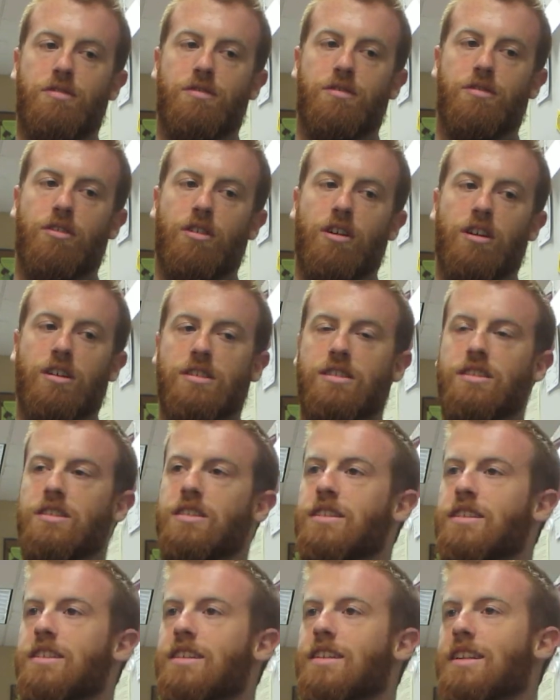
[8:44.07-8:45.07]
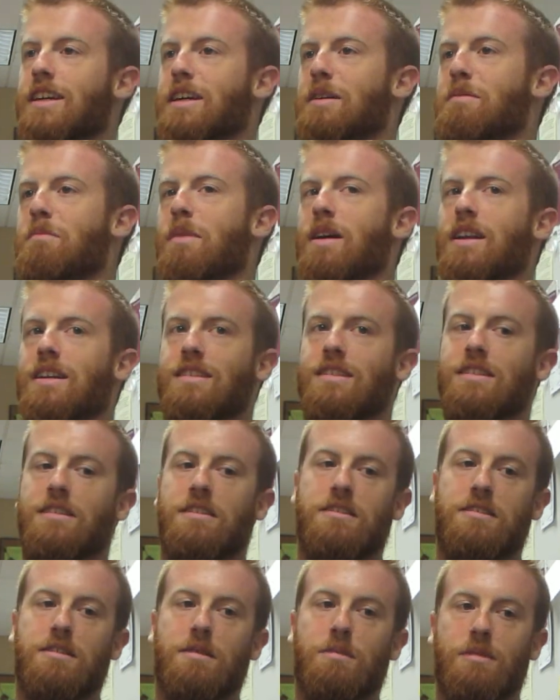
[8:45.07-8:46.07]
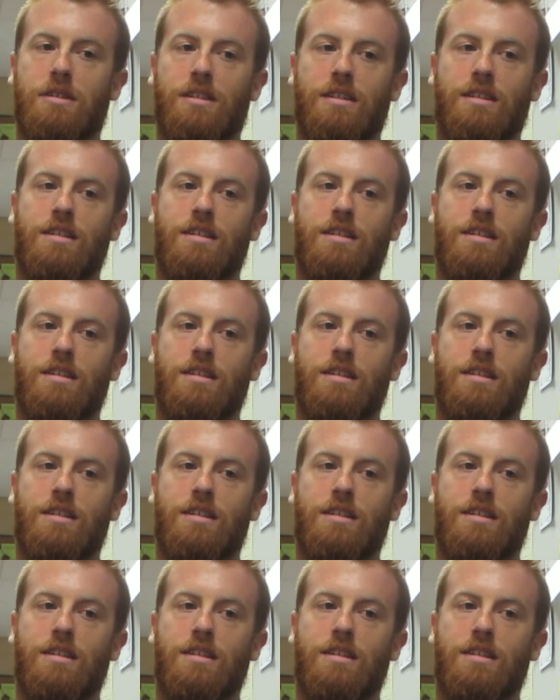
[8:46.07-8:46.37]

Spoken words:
drugs, like medicine or something.